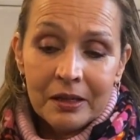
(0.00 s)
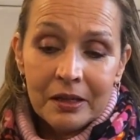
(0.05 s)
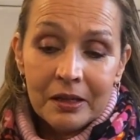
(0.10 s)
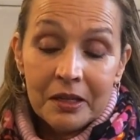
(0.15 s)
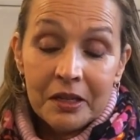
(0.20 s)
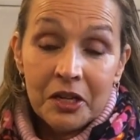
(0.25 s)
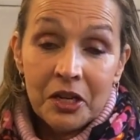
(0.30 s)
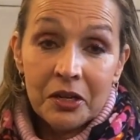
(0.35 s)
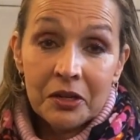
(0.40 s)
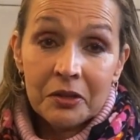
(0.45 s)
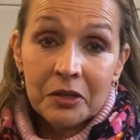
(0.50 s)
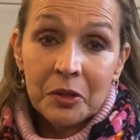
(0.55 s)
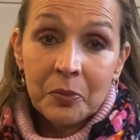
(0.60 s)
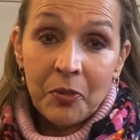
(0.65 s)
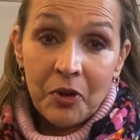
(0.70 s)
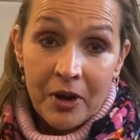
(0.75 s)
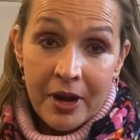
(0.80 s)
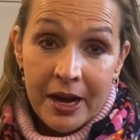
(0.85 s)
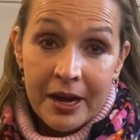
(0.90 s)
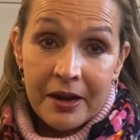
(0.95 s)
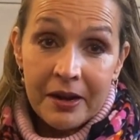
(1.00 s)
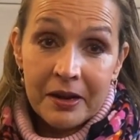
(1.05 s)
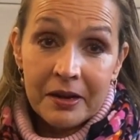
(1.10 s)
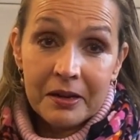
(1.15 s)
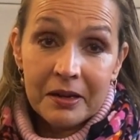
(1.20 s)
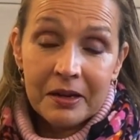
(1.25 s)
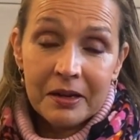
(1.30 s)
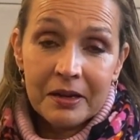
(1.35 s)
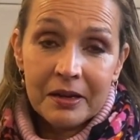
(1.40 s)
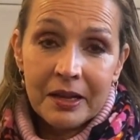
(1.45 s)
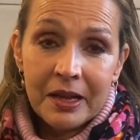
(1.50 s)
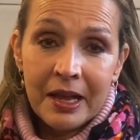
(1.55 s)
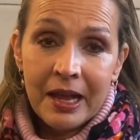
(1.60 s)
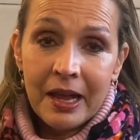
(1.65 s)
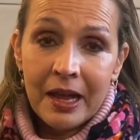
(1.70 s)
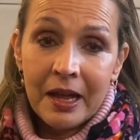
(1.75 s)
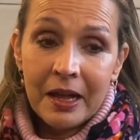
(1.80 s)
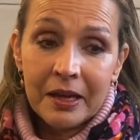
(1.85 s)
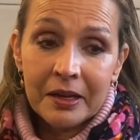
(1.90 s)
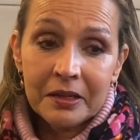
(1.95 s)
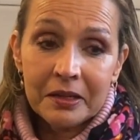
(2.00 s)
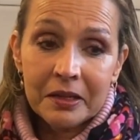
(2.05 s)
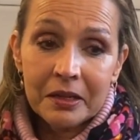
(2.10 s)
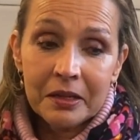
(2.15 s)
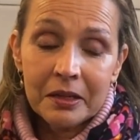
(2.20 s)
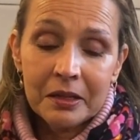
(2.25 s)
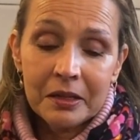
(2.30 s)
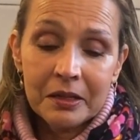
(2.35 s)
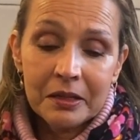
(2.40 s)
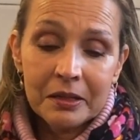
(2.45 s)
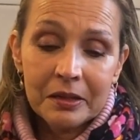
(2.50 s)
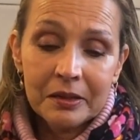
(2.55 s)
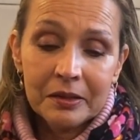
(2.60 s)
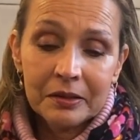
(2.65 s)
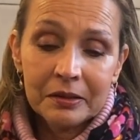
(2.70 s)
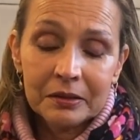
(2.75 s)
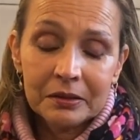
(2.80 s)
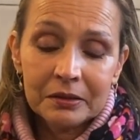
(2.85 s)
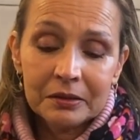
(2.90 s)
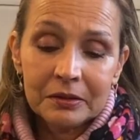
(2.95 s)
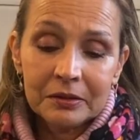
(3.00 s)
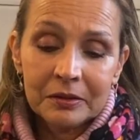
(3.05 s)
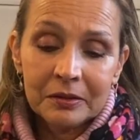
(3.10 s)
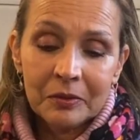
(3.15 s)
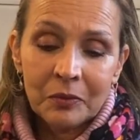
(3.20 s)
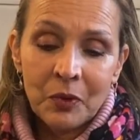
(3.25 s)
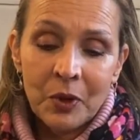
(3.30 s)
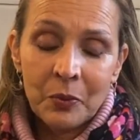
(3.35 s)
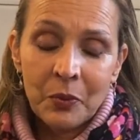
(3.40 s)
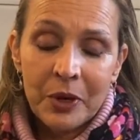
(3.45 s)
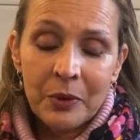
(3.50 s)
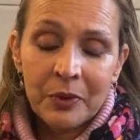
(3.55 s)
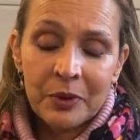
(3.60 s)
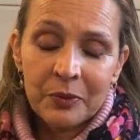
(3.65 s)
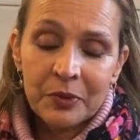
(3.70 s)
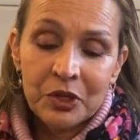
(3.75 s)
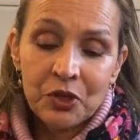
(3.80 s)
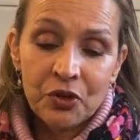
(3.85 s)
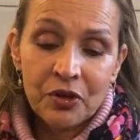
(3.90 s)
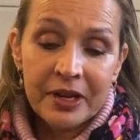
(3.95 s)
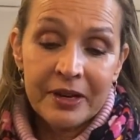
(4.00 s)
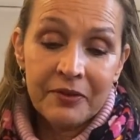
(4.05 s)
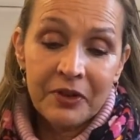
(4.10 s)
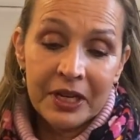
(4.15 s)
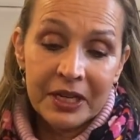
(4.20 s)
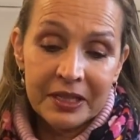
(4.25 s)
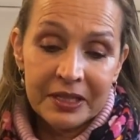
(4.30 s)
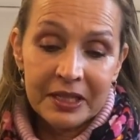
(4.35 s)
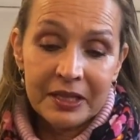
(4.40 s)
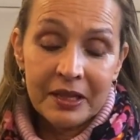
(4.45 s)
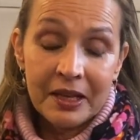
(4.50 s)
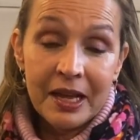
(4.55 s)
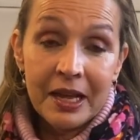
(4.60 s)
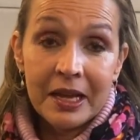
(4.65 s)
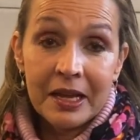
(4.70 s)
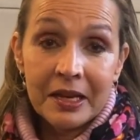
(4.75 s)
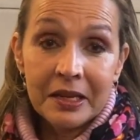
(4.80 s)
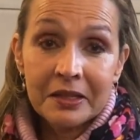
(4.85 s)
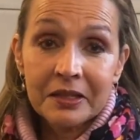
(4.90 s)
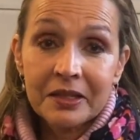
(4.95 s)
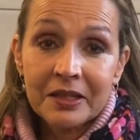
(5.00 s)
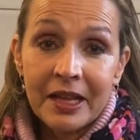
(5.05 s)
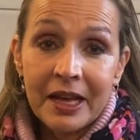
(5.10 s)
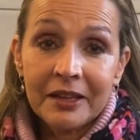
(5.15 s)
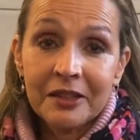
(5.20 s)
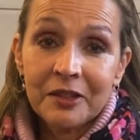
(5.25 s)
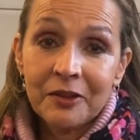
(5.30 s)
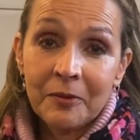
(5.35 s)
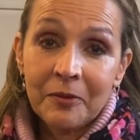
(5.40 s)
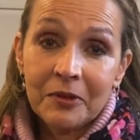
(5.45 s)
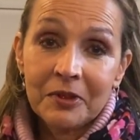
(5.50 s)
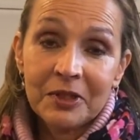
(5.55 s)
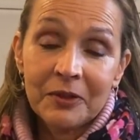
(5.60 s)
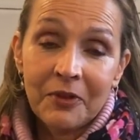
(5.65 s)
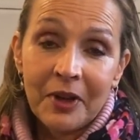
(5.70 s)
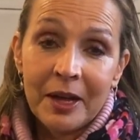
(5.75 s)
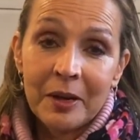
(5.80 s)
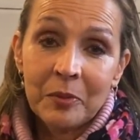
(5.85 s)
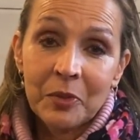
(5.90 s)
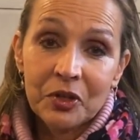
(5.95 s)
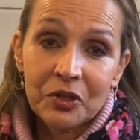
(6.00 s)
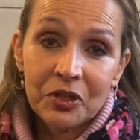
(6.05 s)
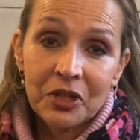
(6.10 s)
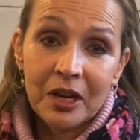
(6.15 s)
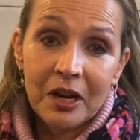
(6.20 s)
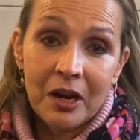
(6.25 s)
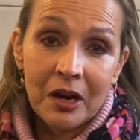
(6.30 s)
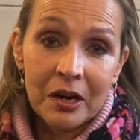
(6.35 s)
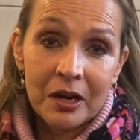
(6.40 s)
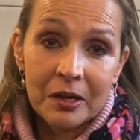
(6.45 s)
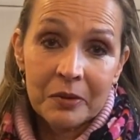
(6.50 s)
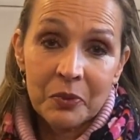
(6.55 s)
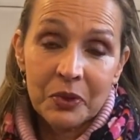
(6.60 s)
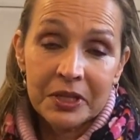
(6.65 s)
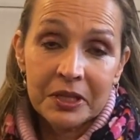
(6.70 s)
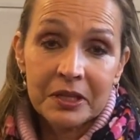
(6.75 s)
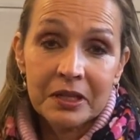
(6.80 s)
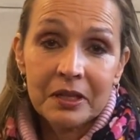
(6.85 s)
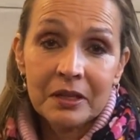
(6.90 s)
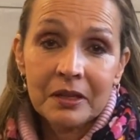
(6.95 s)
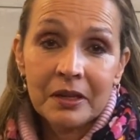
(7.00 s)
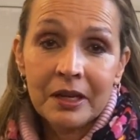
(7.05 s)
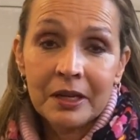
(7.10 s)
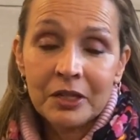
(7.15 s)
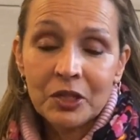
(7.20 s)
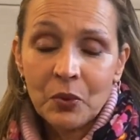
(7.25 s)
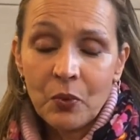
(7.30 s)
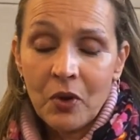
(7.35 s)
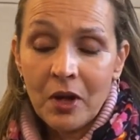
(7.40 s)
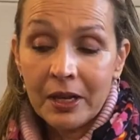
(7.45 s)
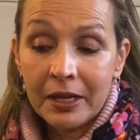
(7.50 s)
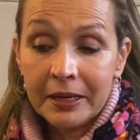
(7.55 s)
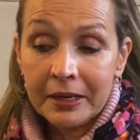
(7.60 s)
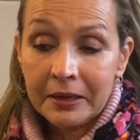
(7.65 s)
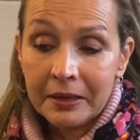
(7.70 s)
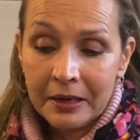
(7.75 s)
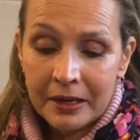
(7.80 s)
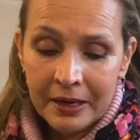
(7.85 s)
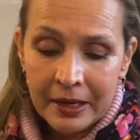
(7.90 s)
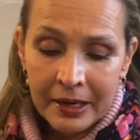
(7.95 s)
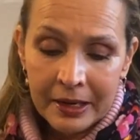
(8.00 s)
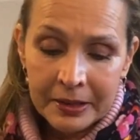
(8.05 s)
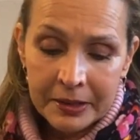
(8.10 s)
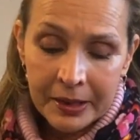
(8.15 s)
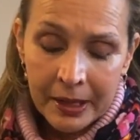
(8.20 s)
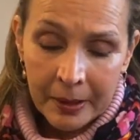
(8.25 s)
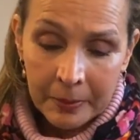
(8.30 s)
years prior, and when we were retrieving his things, that Divine Mercy card was in his wallet. And